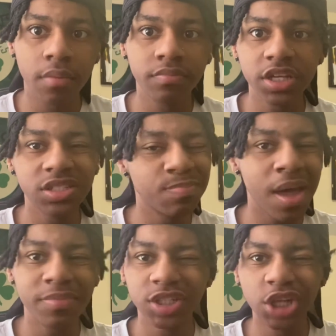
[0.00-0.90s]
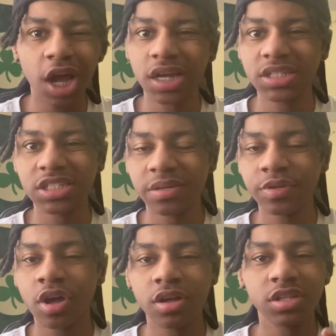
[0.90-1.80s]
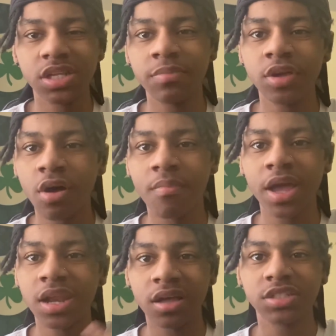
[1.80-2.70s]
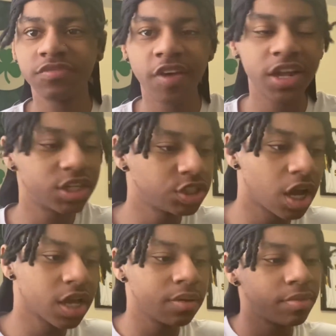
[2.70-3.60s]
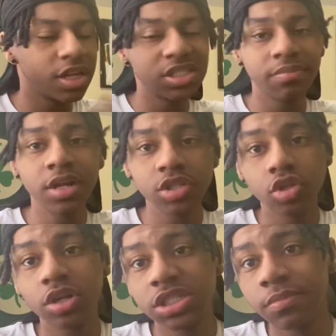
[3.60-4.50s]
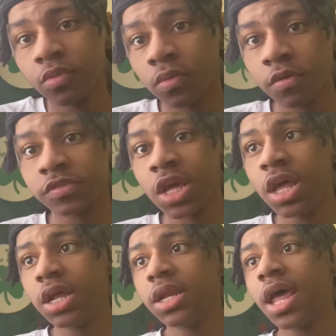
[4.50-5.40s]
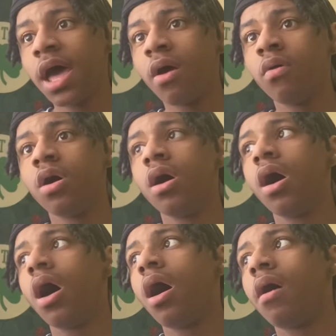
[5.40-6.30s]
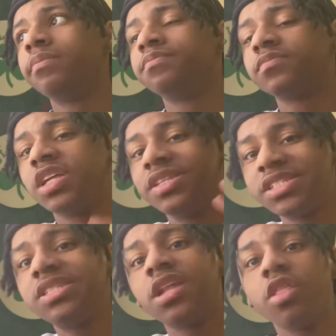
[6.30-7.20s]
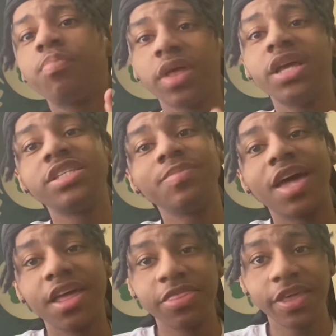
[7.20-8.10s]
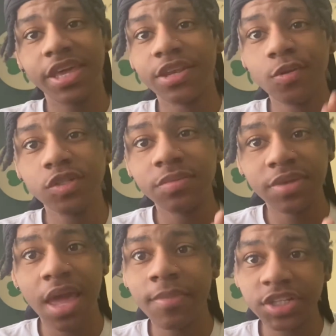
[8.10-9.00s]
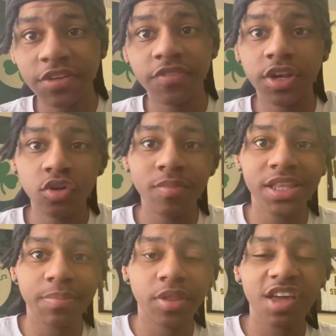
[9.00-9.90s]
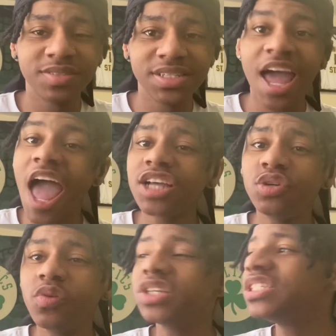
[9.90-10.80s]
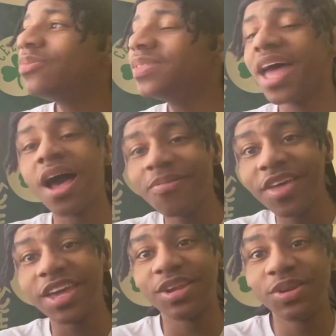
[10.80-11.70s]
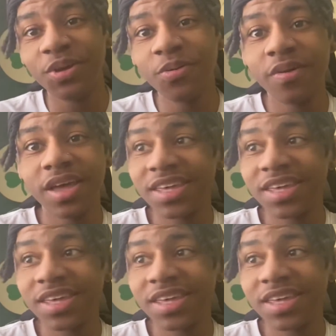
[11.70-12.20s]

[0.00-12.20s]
This might be shocking to some of y'all. Some of y'all might not find it shocking, but it's the Minnesota Timberwolves. Now, this is another playing team that I think can do some damage if they do make the playoffs, because I actually want to see what the hell they can do.